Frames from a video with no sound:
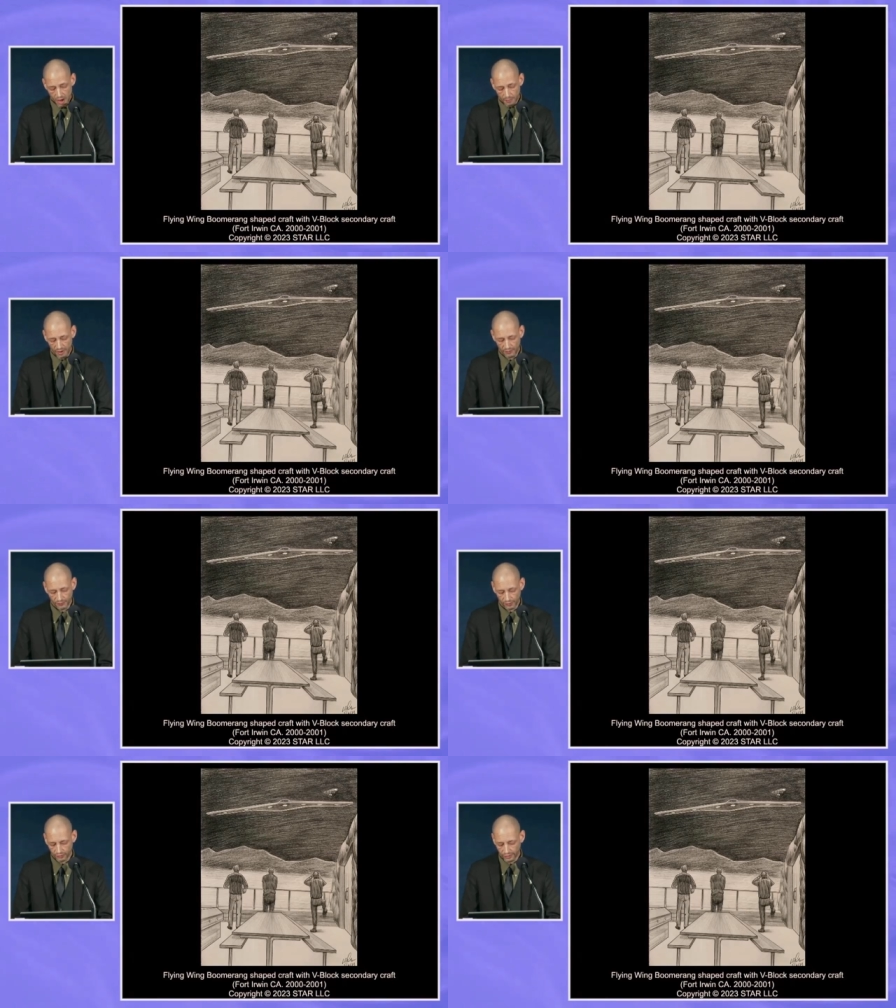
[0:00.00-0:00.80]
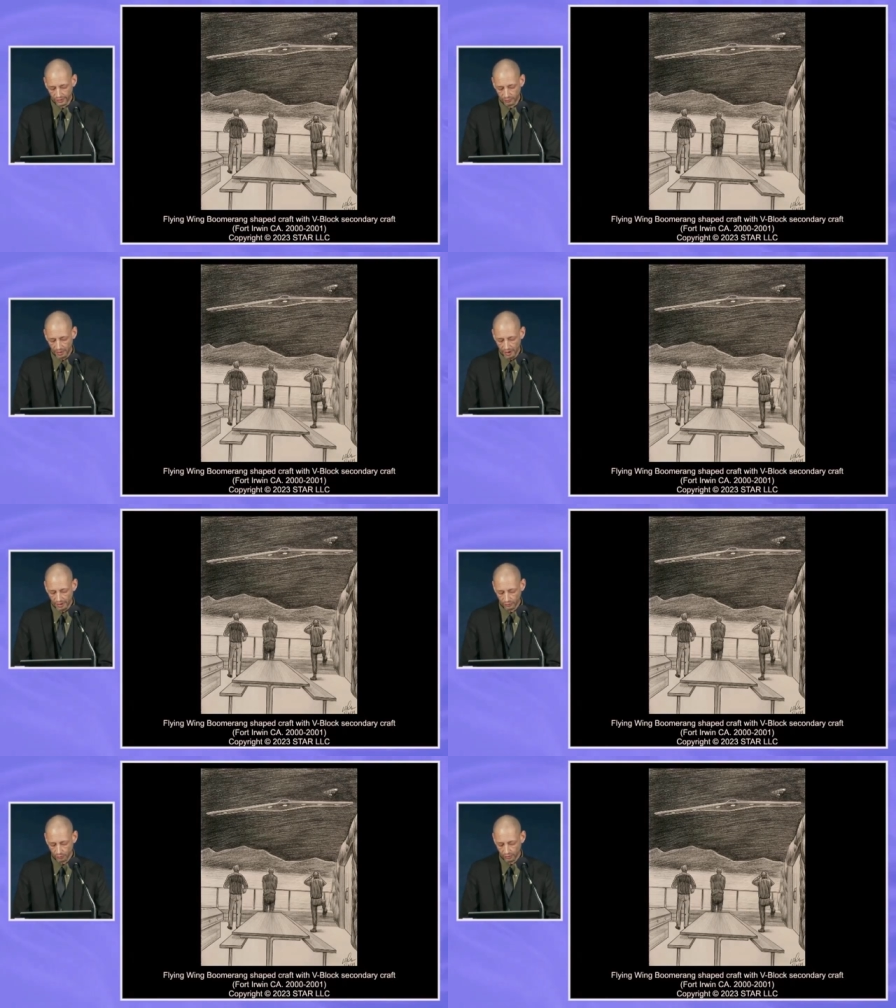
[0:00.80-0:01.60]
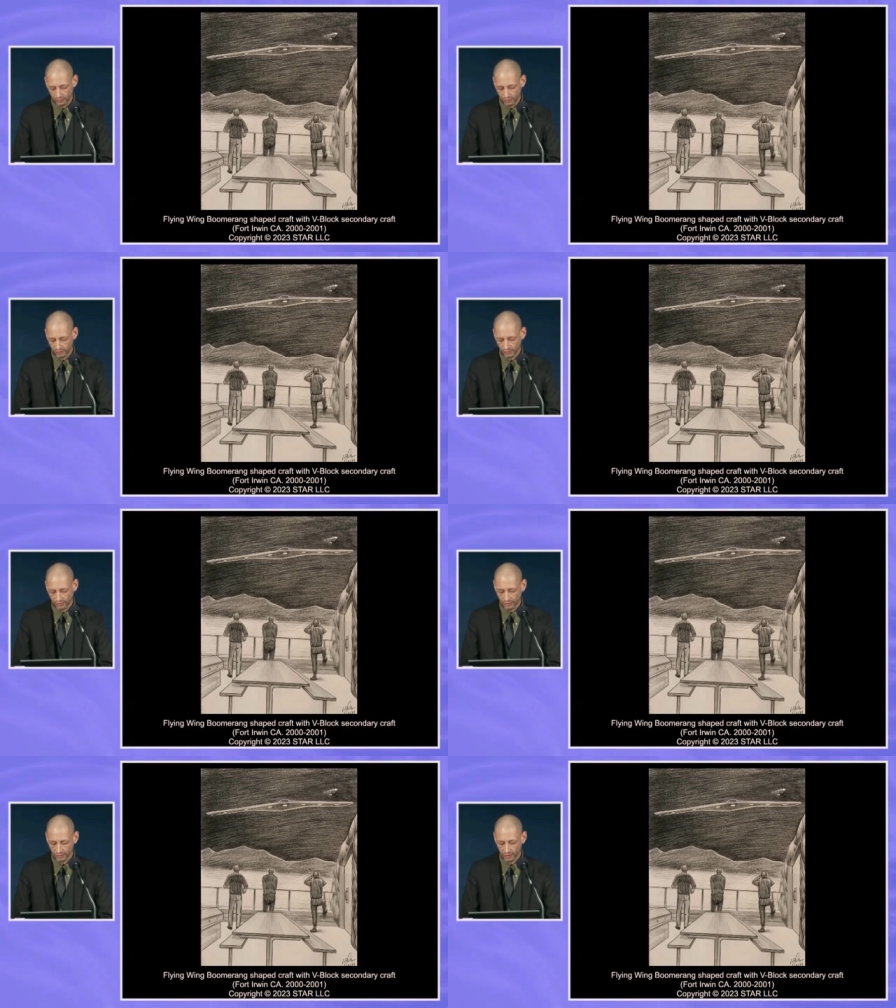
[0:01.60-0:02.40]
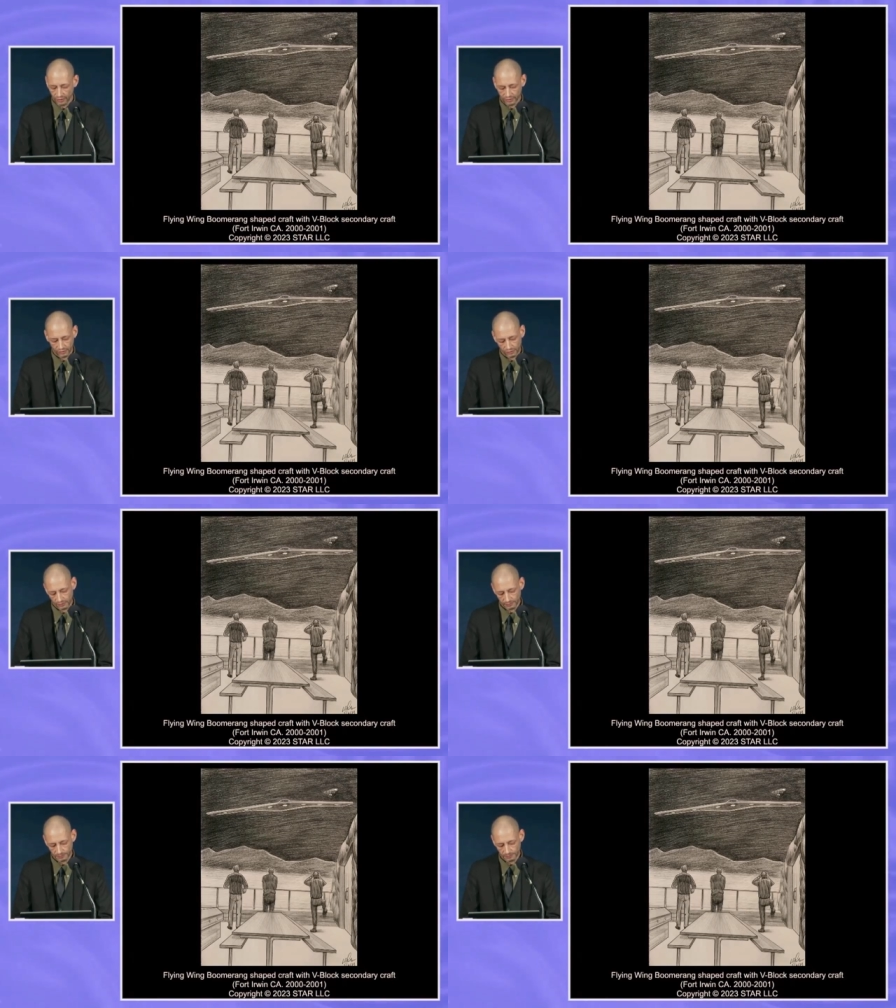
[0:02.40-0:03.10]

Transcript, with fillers: Upon first glance, my eyes were adjusting to the darkness.